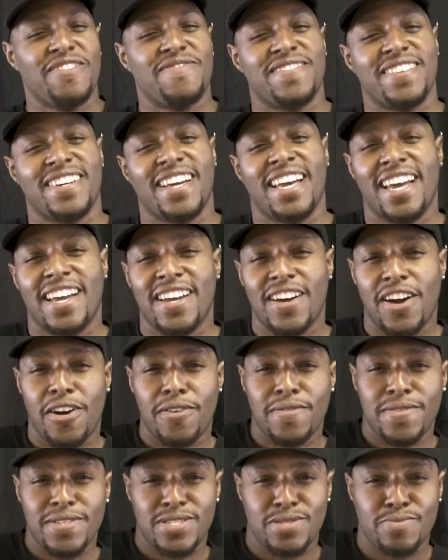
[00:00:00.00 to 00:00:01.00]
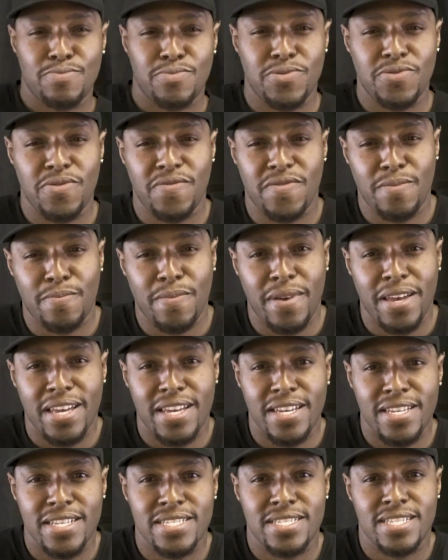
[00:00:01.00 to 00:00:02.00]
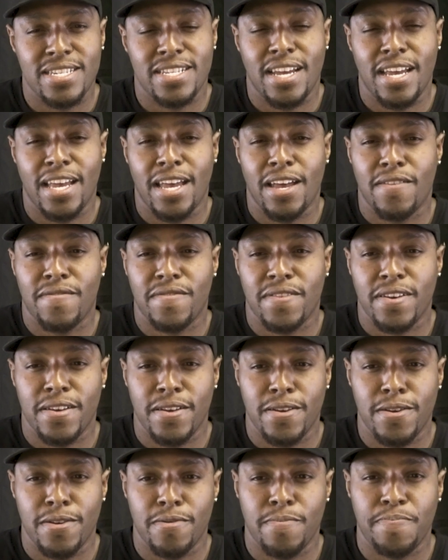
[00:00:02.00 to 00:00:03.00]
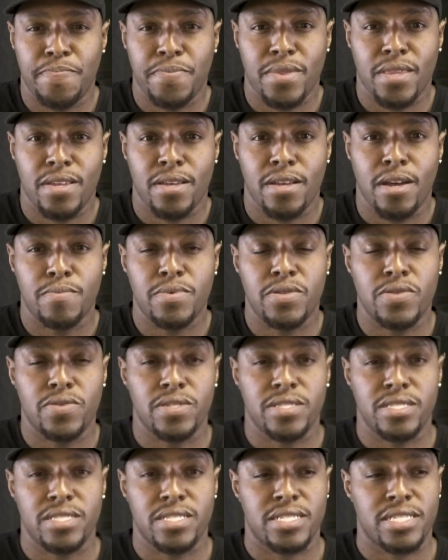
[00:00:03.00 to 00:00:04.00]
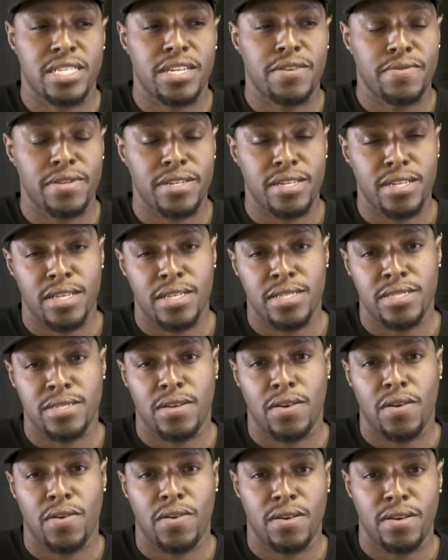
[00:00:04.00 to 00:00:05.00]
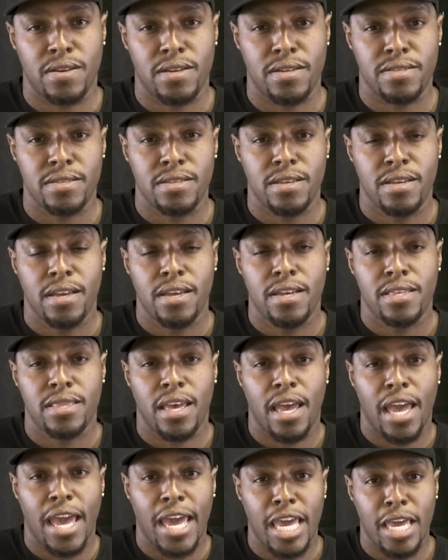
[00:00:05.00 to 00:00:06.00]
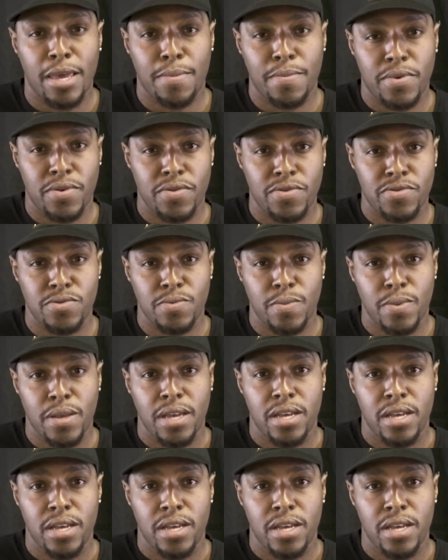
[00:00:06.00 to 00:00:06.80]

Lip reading: but at Always Improving Minds. And I have I'm doing a series on the AIM group